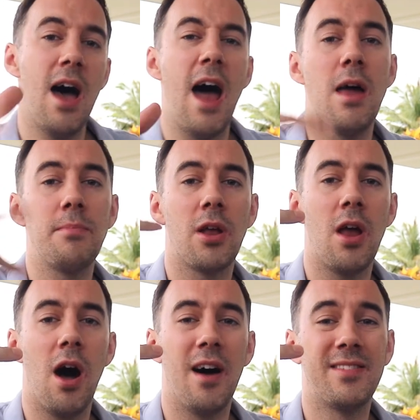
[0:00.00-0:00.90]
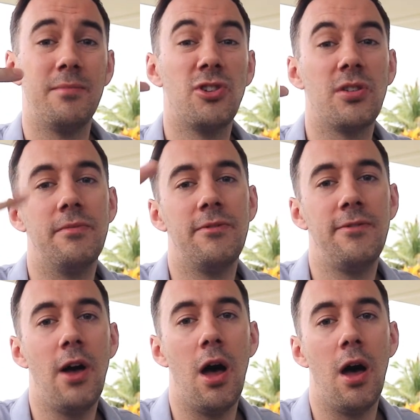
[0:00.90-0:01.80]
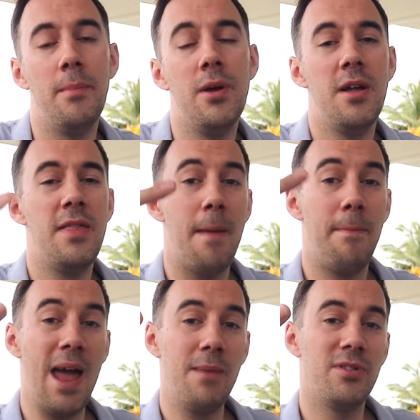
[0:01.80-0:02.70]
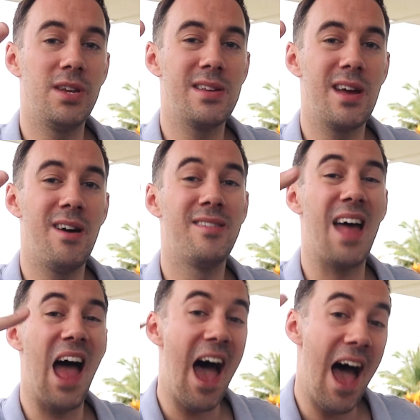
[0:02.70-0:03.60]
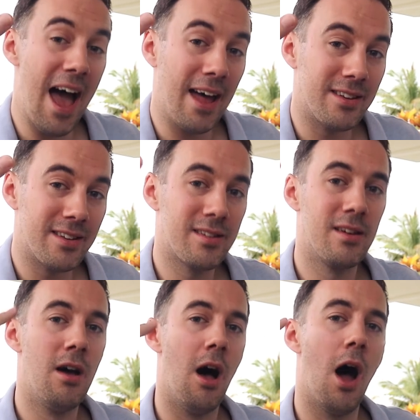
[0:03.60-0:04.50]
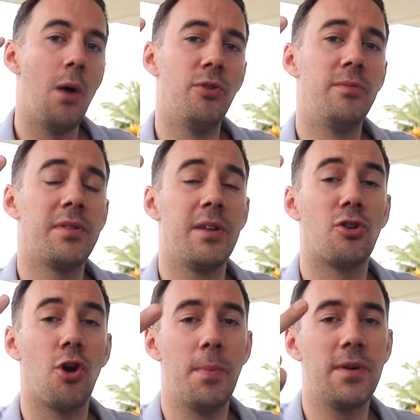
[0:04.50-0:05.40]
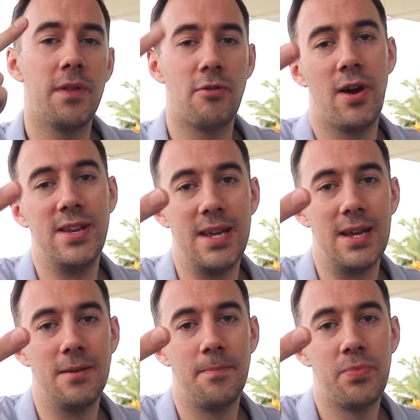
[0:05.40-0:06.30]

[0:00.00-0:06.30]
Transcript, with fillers: and I'm gonna ask them to confirm their payment details, and I want them to send a copy of their ID.